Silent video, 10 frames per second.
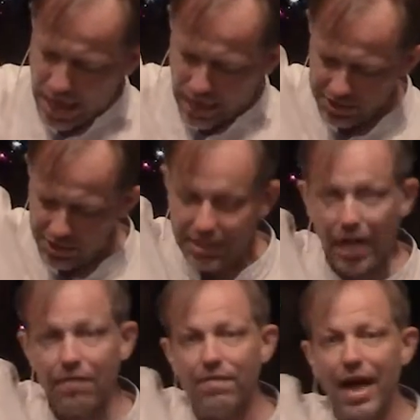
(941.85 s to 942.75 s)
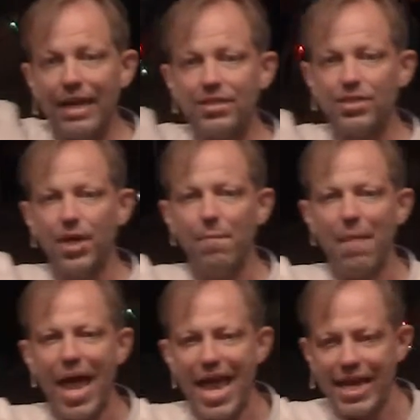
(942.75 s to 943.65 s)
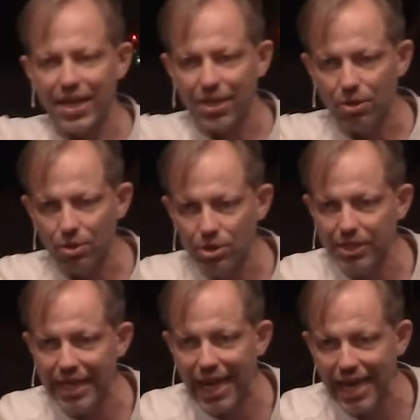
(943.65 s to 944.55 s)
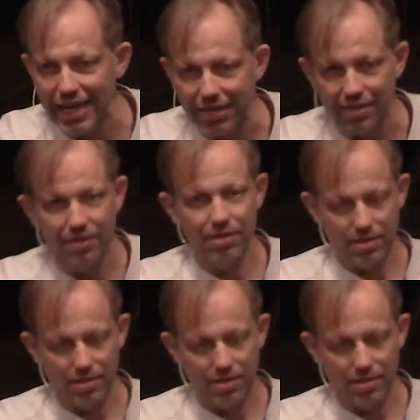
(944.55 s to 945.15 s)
as a dove and remain or stay